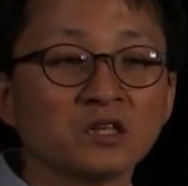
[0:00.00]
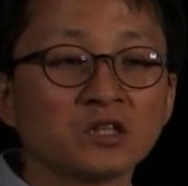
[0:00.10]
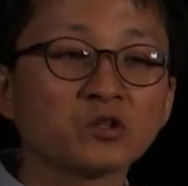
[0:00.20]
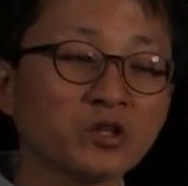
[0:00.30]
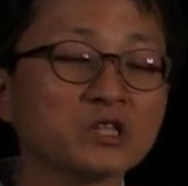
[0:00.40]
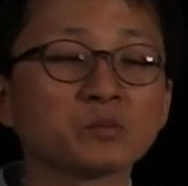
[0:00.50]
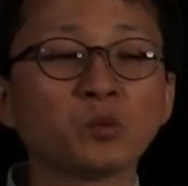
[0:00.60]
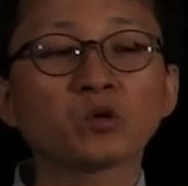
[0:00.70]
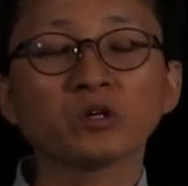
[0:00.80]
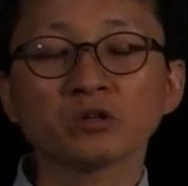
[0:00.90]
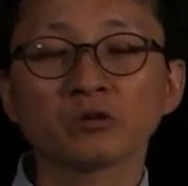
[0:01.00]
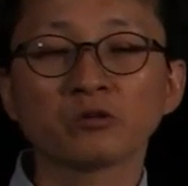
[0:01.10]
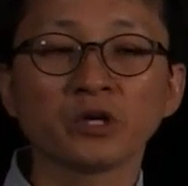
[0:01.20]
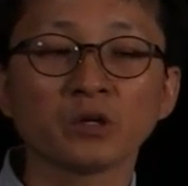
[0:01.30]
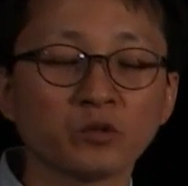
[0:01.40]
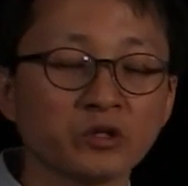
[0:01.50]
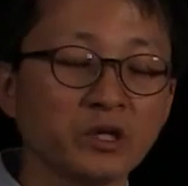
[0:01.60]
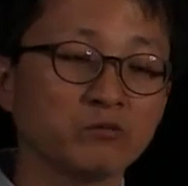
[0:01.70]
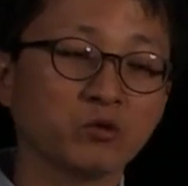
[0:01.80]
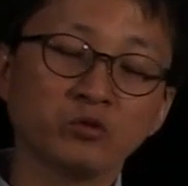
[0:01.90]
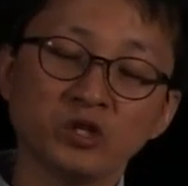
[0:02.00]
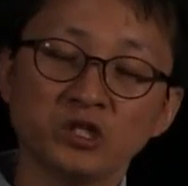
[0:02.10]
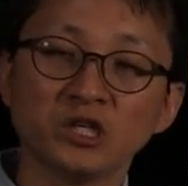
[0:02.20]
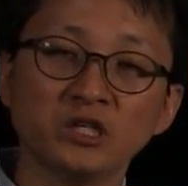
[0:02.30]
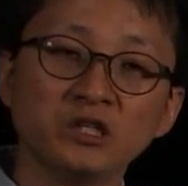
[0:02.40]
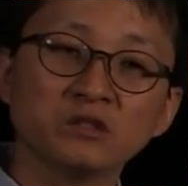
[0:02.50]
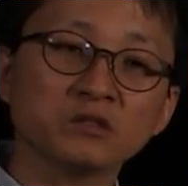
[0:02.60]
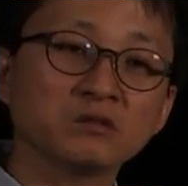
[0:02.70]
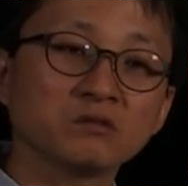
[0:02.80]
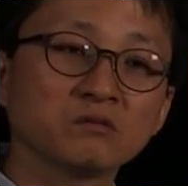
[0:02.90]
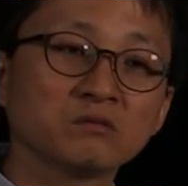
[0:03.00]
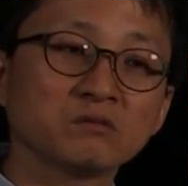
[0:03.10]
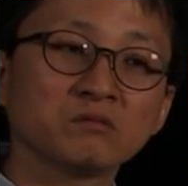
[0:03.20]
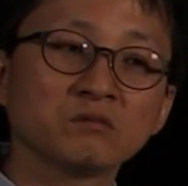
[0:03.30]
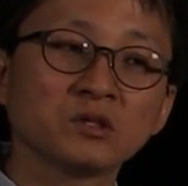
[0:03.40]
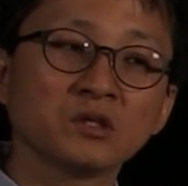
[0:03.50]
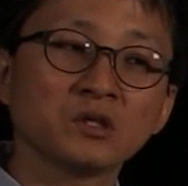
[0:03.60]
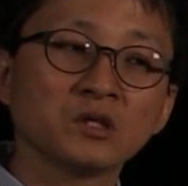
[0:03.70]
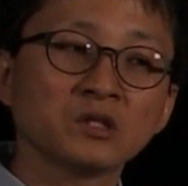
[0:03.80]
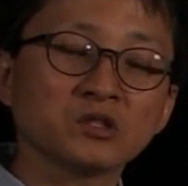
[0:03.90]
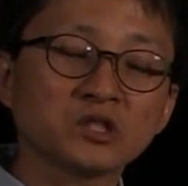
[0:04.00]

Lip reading: So they spoke in Korean, but they wrote in Chinese. So